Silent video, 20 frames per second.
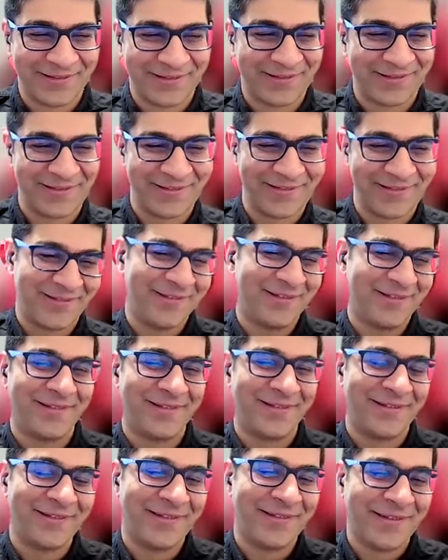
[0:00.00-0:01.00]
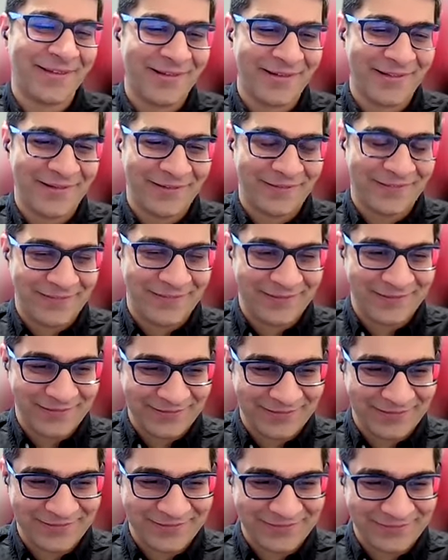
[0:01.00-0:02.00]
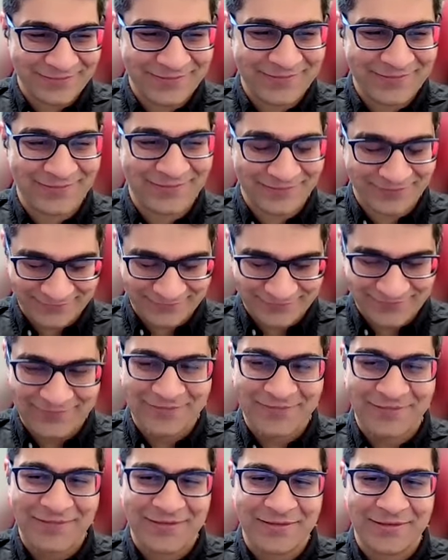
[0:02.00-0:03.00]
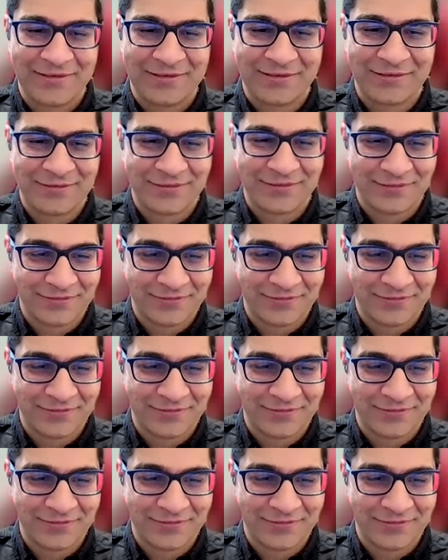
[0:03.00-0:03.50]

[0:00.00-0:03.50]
(silent)